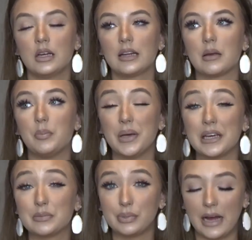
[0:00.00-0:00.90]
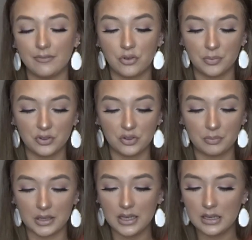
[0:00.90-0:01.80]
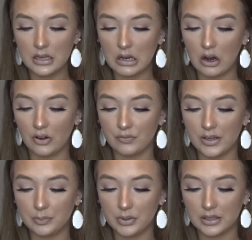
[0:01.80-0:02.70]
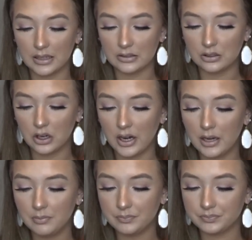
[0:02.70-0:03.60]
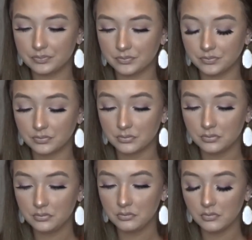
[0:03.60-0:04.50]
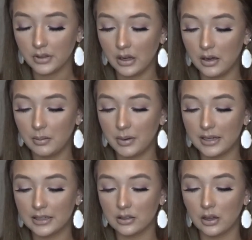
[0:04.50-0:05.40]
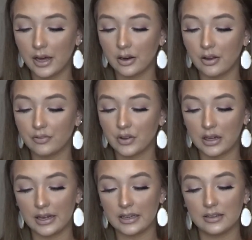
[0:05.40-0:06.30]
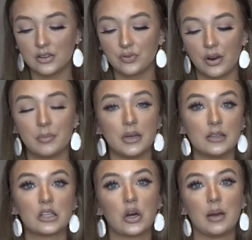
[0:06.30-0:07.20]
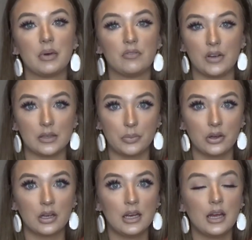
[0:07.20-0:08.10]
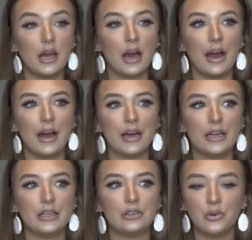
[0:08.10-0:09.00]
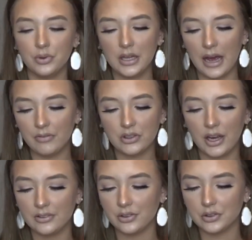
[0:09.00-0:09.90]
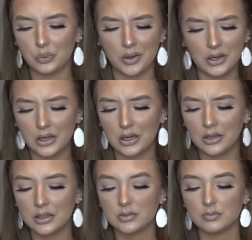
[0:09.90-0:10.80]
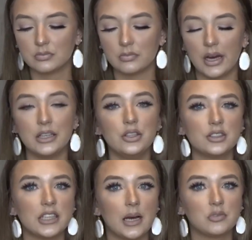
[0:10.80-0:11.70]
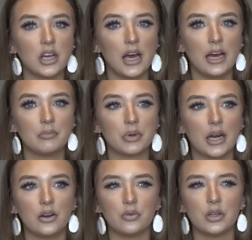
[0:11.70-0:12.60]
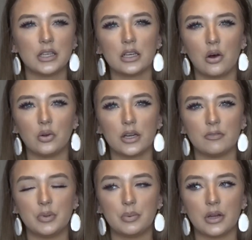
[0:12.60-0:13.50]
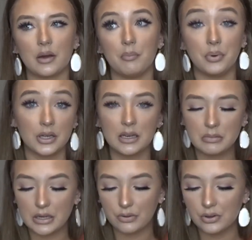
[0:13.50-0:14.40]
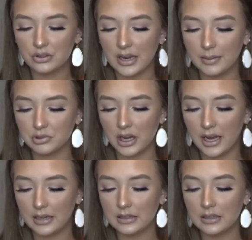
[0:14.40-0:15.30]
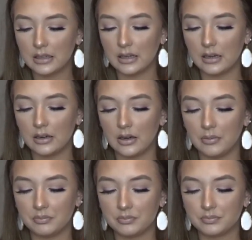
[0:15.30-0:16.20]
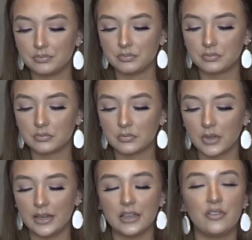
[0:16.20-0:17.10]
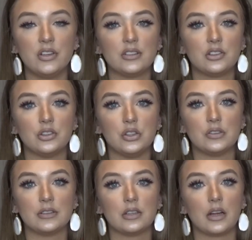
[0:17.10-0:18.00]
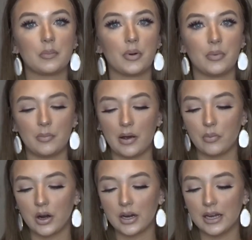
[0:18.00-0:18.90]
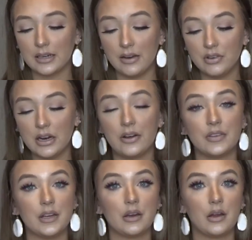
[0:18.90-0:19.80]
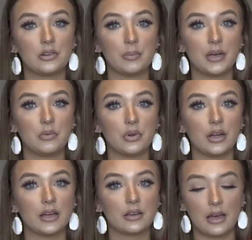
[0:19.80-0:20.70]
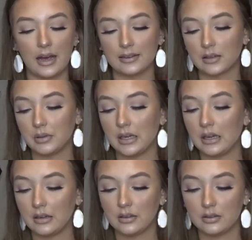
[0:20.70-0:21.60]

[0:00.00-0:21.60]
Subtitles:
like biggest platforms for me are Facebook and Instagram. I get a lot of clients from Instagram and Facebook. I don't really advertise on Twitter. I use Snapchat, but I don't really get a whole lot of people like booking me through Snapchat. I definitely still use it to like promote my work, and every now and then somebody will like ask me